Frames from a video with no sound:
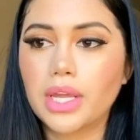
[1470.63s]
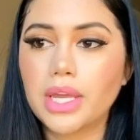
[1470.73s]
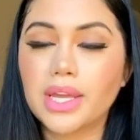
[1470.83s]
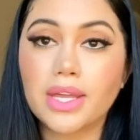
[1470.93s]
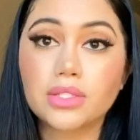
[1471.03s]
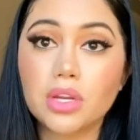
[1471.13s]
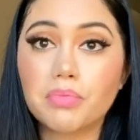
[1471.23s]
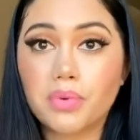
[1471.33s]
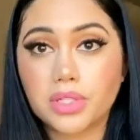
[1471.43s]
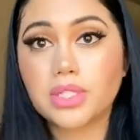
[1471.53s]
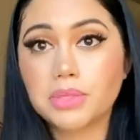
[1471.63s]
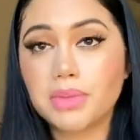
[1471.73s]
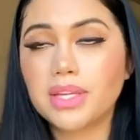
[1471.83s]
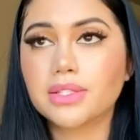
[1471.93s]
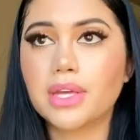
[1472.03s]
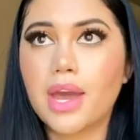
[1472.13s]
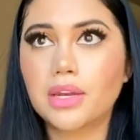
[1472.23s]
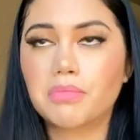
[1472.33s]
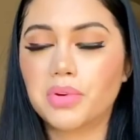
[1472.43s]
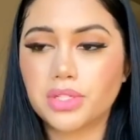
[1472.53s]
he gets her and pushes me
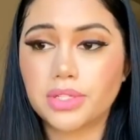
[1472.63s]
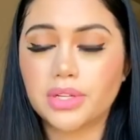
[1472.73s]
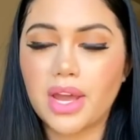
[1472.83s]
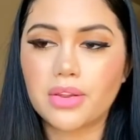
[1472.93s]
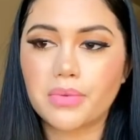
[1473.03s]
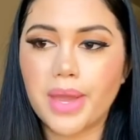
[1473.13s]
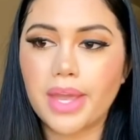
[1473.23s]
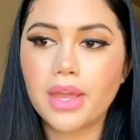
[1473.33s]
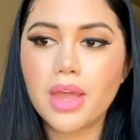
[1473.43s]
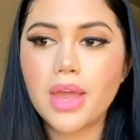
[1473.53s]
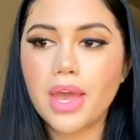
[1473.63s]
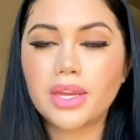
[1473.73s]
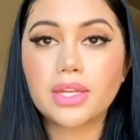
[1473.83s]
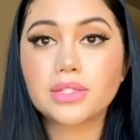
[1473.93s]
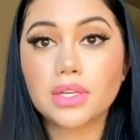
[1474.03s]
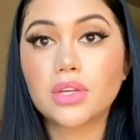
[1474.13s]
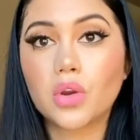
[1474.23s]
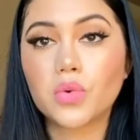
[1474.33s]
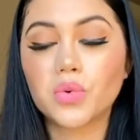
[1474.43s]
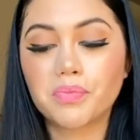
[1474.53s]
inside and pushes her out of the way, and he's in
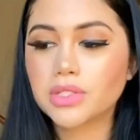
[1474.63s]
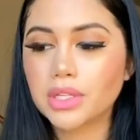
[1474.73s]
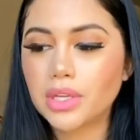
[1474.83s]
our room.